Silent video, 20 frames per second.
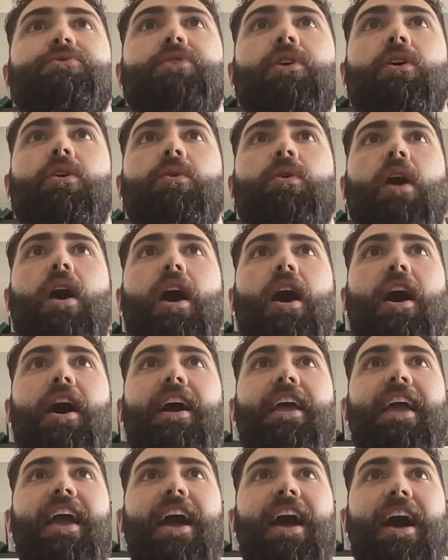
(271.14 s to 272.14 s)
So
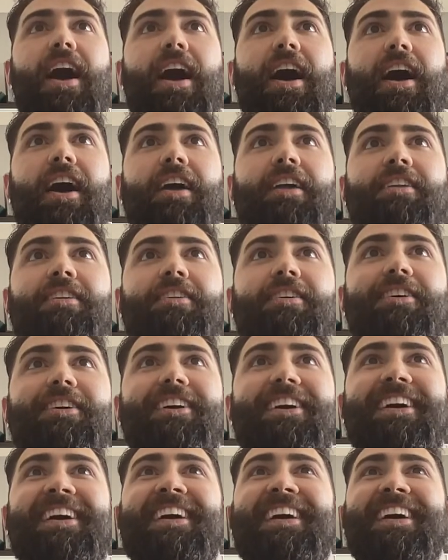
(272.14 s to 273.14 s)
I had
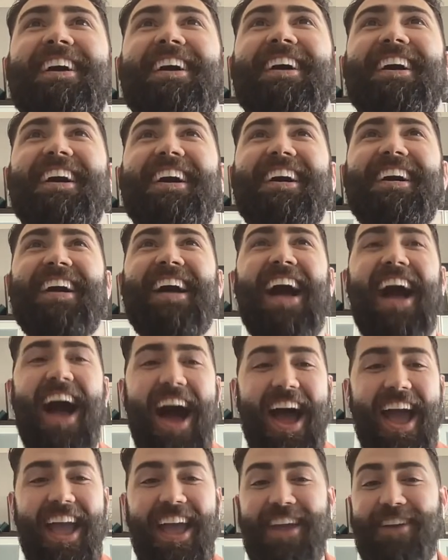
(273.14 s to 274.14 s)

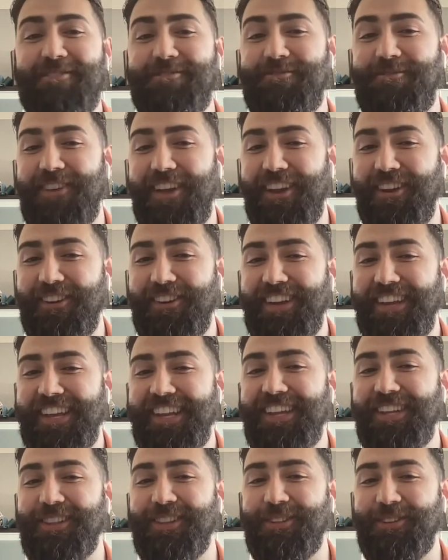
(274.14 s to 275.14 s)
a
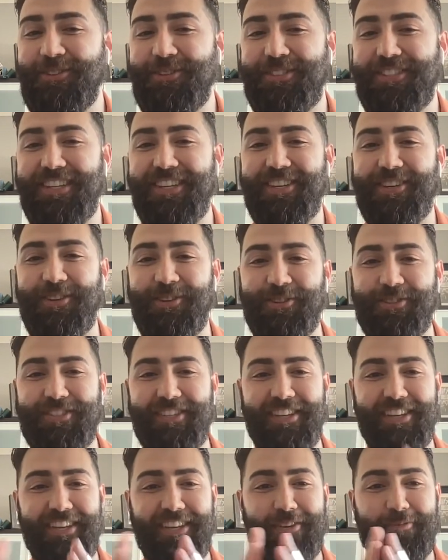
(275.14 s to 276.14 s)
very
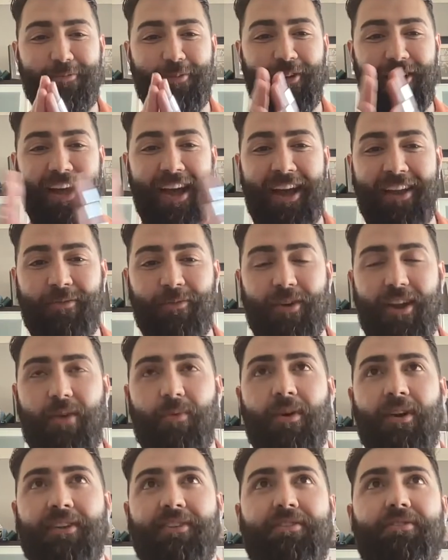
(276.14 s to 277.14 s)
loosey-goosey plan of what I
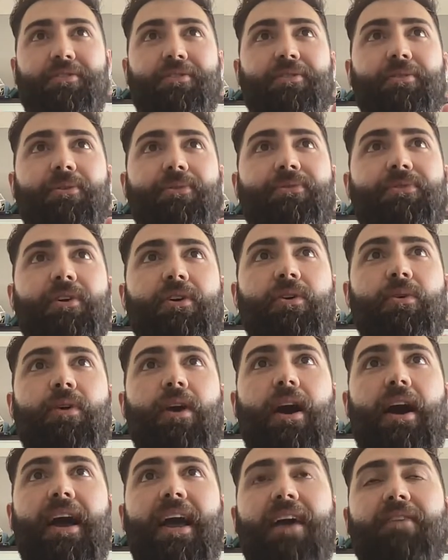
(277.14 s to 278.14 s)
wanted to do.
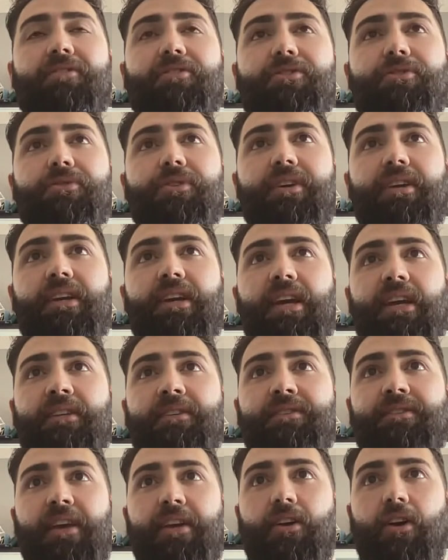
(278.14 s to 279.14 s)
So I have a degree
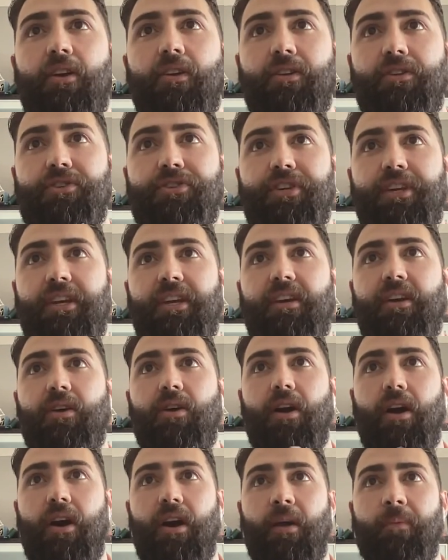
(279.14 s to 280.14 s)
in psychology.
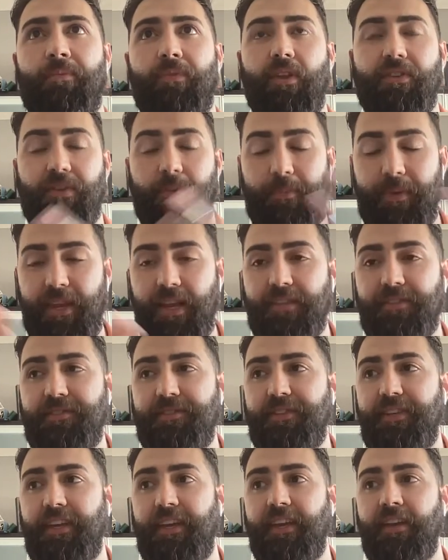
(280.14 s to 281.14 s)
It's a
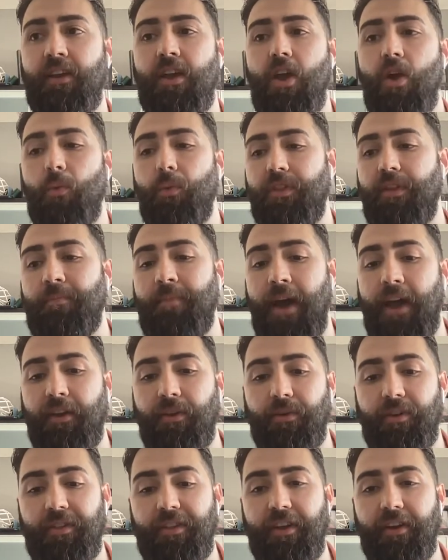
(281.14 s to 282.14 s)
BSc with a
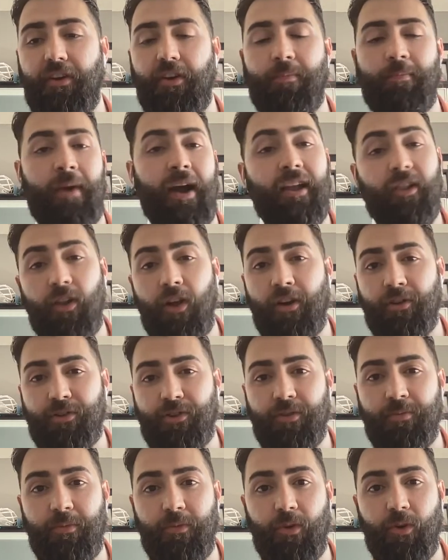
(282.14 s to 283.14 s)
minor in theater. My
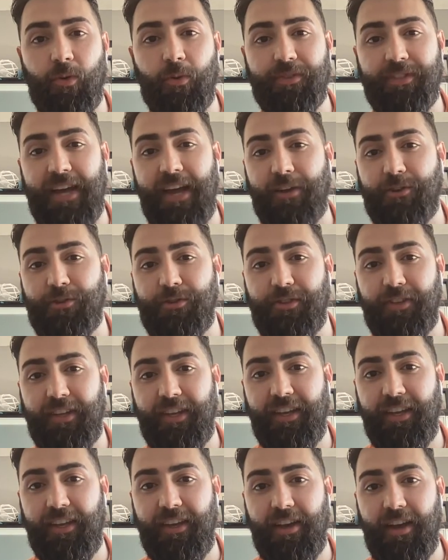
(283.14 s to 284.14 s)
long-term goal was
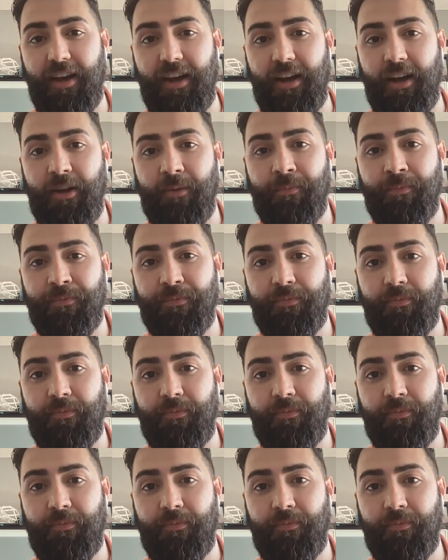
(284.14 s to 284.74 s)
actually a